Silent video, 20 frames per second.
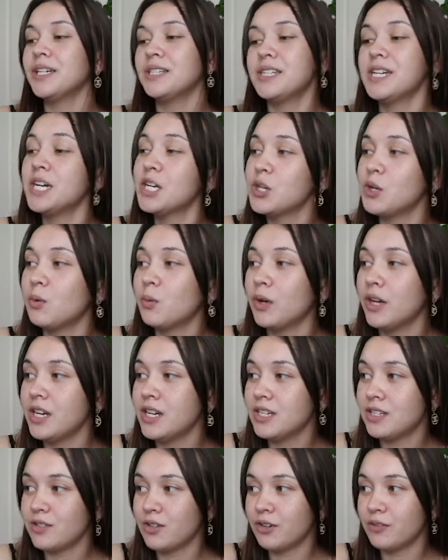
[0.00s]
Daniel, what
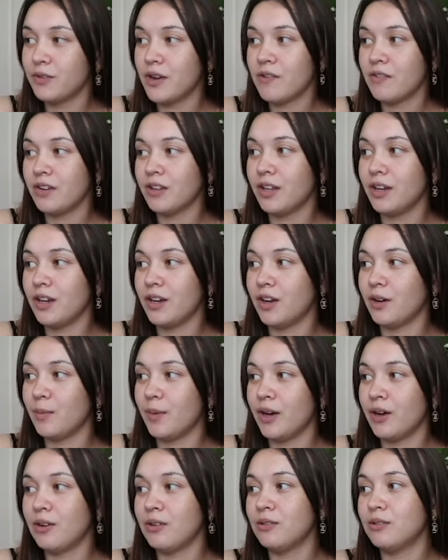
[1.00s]
is your favorite thing
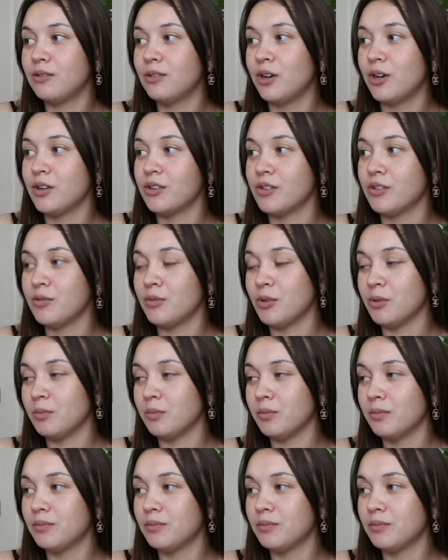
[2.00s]
about our new room?